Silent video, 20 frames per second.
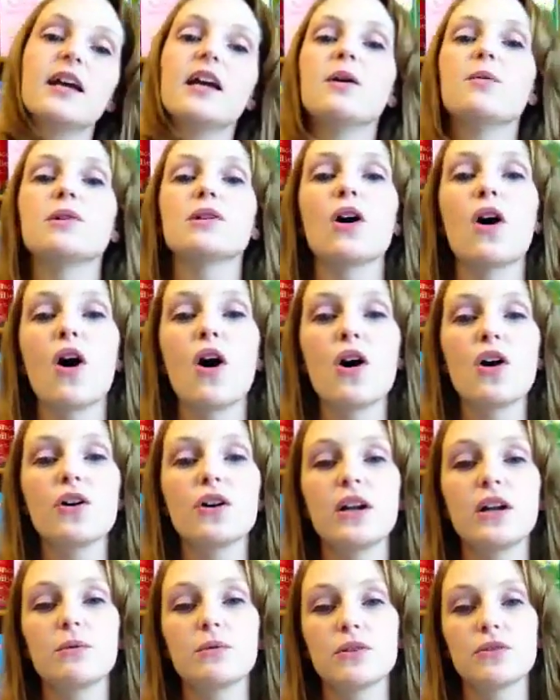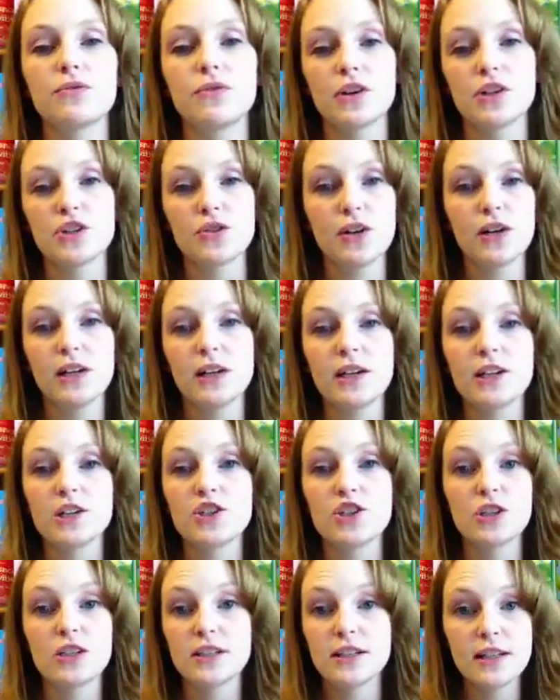It was hard and it was frustrating,
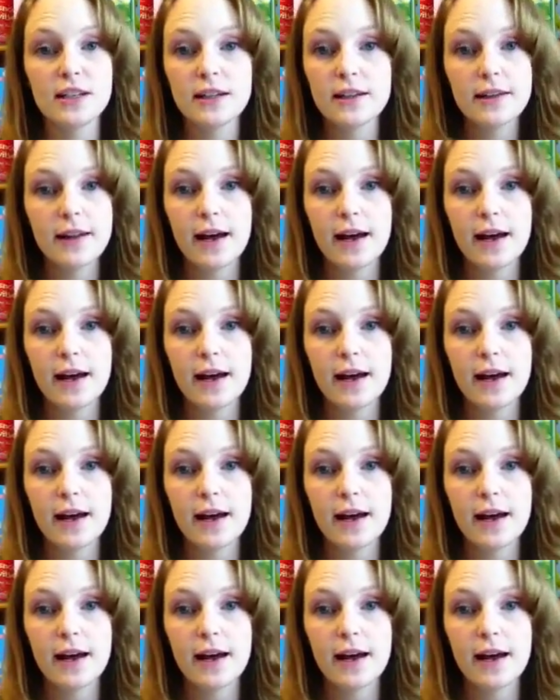and she didn't